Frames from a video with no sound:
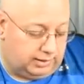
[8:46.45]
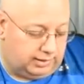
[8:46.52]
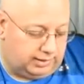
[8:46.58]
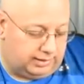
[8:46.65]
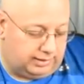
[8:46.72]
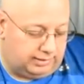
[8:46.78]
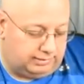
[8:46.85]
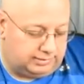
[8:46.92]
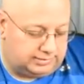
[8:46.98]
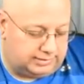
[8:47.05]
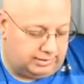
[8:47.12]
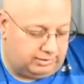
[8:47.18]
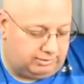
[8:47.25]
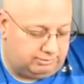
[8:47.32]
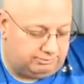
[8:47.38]
this
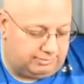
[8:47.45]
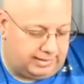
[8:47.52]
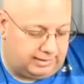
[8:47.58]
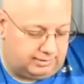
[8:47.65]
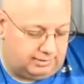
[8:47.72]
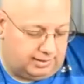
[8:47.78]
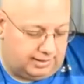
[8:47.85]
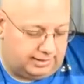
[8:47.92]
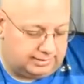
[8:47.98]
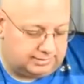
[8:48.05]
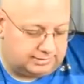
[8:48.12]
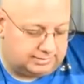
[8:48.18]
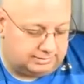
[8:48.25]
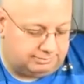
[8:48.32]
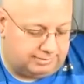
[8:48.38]
error, in fact,
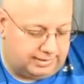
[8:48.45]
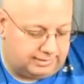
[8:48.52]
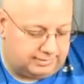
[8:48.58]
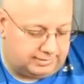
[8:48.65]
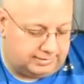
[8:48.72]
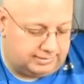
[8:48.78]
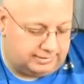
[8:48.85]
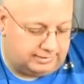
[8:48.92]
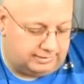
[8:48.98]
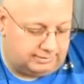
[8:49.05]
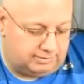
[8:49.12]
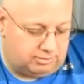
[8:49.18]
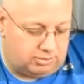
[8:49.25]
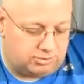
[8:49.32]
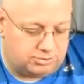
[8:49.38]
lies in the fact that a
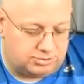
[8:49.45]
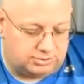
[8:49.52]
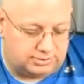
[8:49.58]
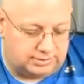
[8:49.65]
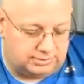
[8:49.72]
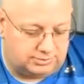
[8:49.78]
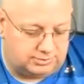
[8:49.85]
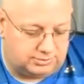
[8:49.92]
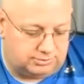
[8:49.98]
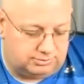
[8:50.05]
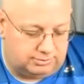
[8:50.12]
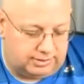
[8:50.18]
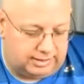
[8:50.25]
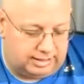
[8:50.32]
larger sensor